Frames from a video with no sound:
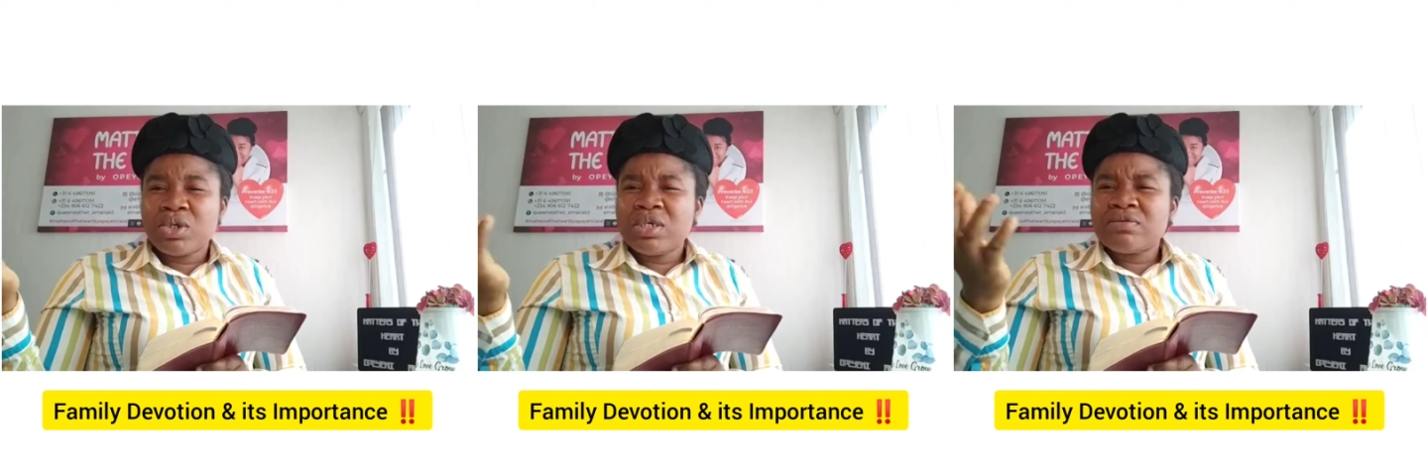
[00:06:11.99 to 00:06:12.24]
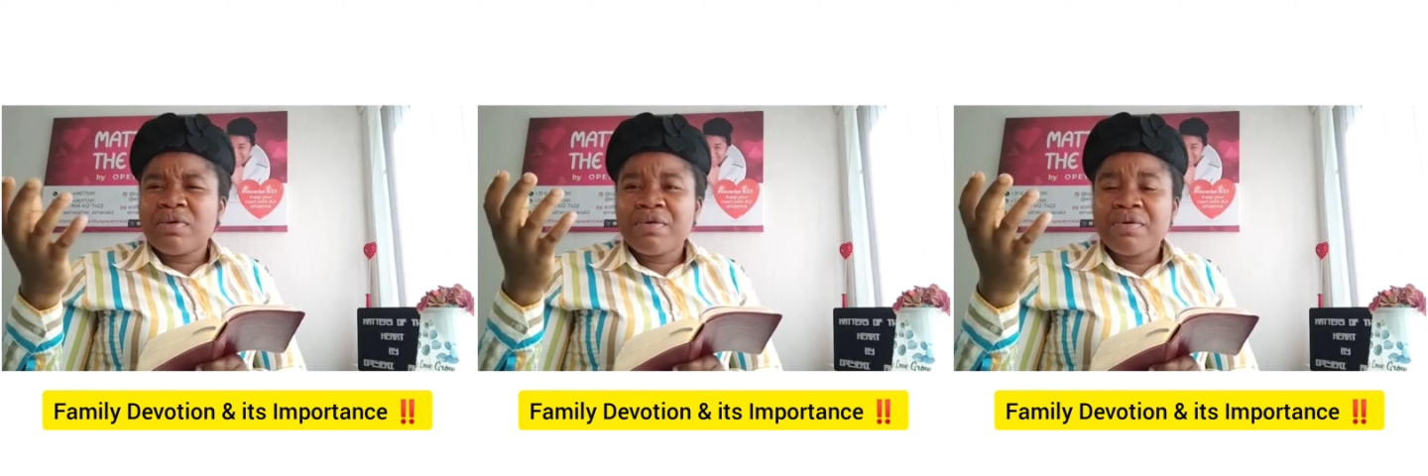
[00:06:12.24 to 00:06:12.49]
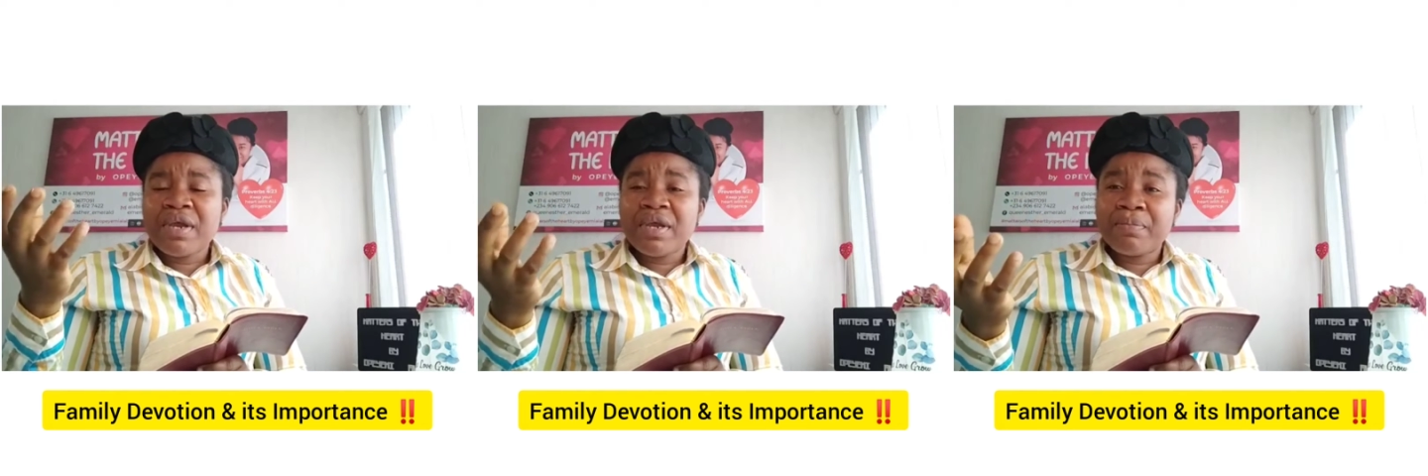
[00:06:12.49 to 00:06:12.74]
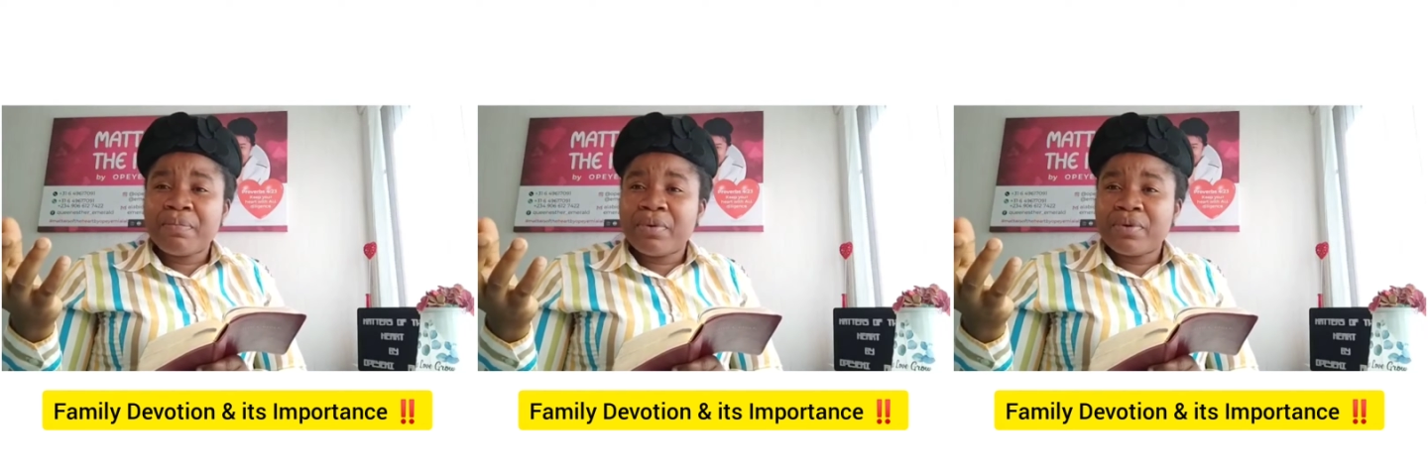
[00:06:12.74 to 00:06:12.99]
It's very, very
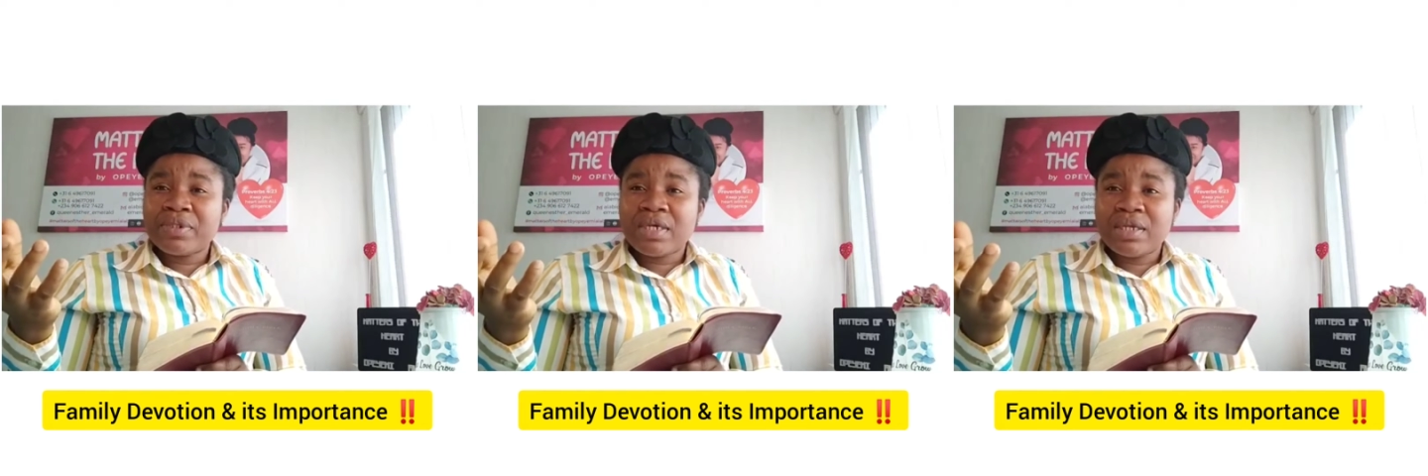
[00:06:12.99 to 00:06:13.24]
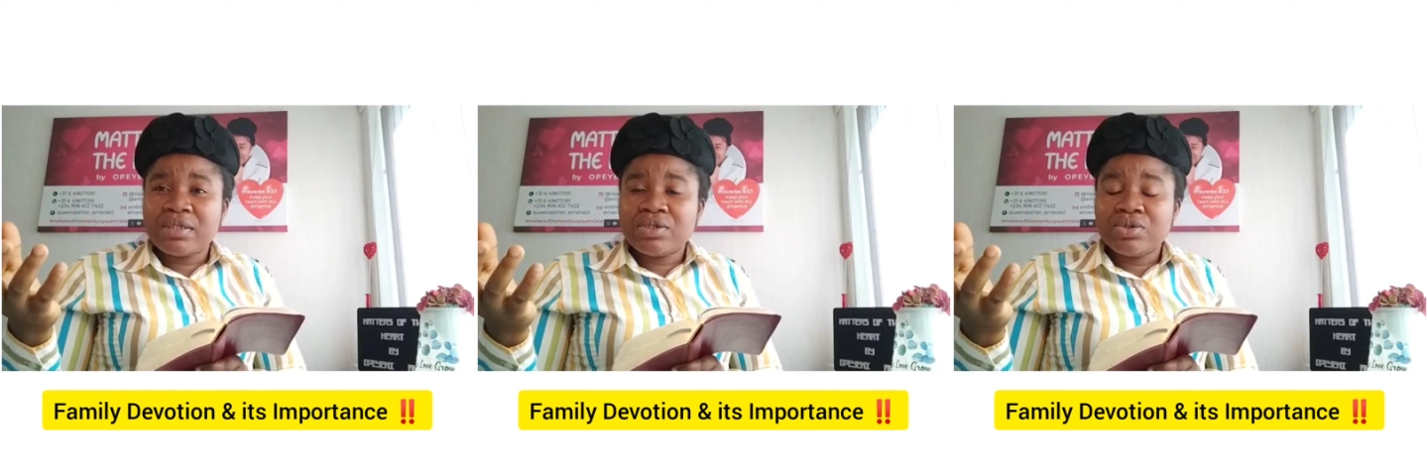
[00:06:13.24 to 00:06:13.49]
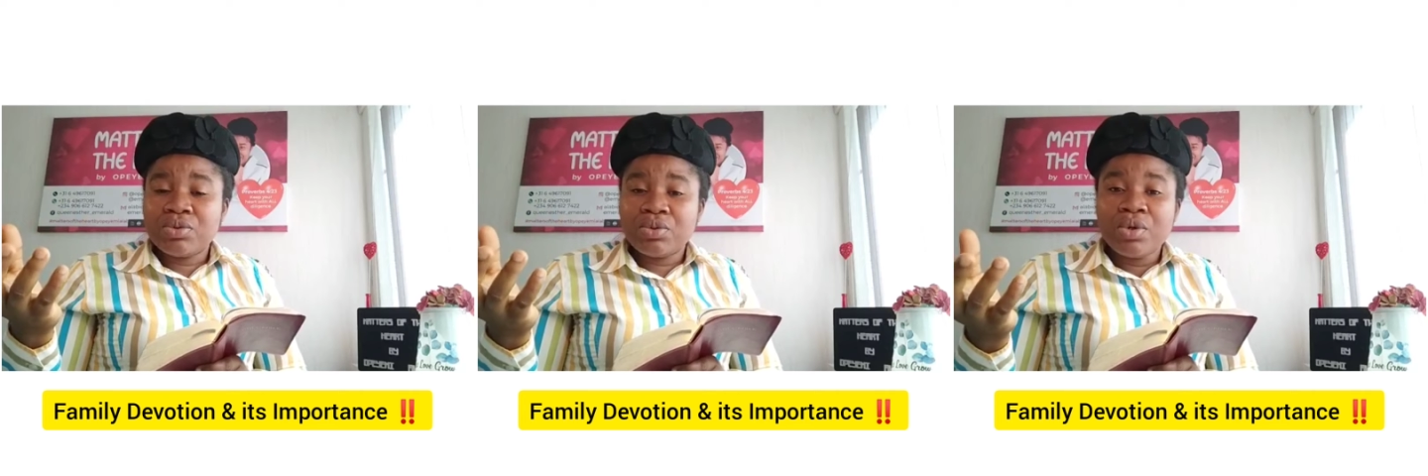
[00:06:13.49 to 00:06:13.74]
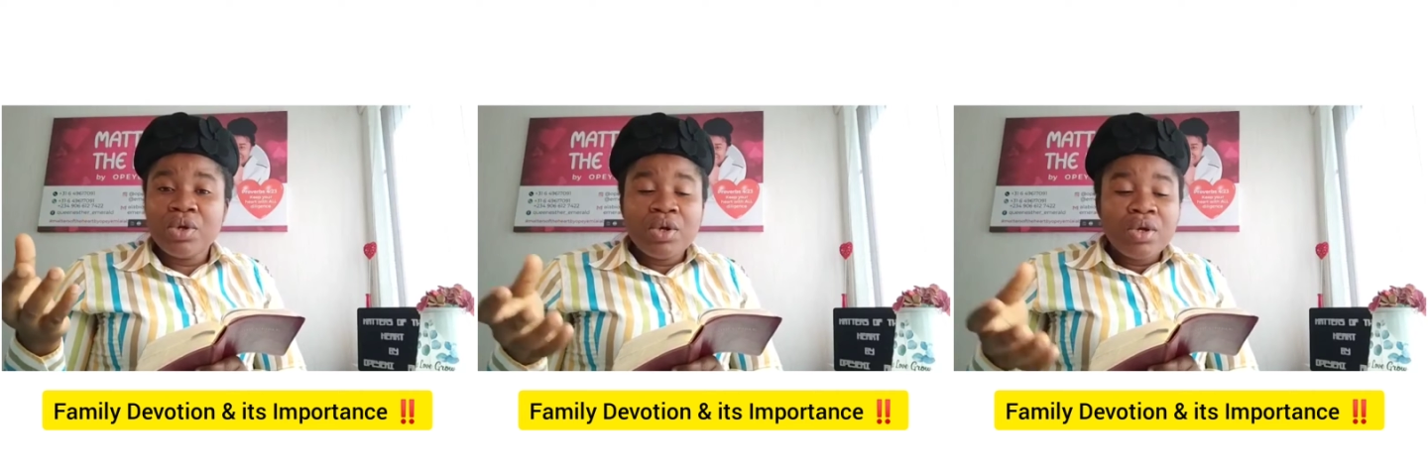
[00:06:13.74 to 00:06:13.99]
important, you know.